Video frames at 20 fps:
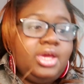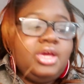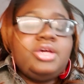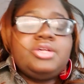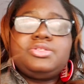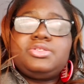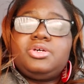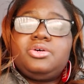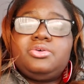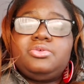
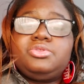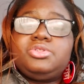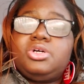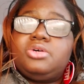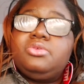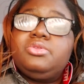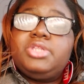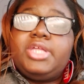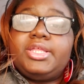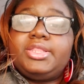So
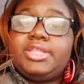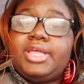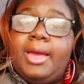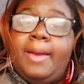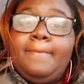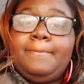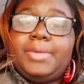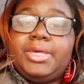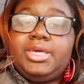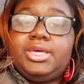don't let
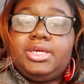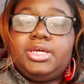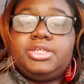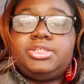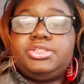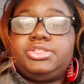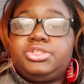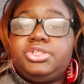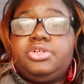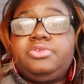that be a
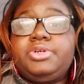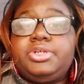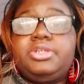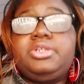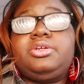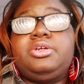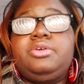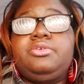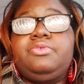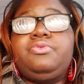
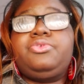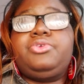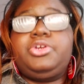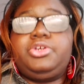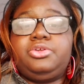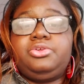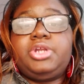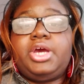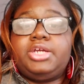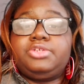deterrent for
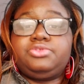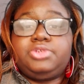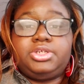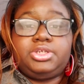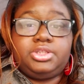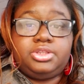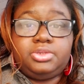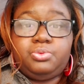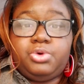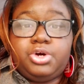you not
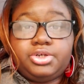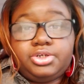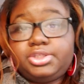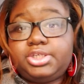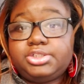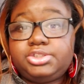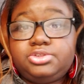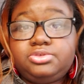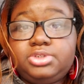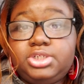drinking the water
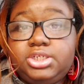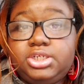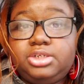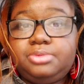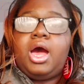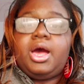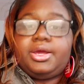that you need.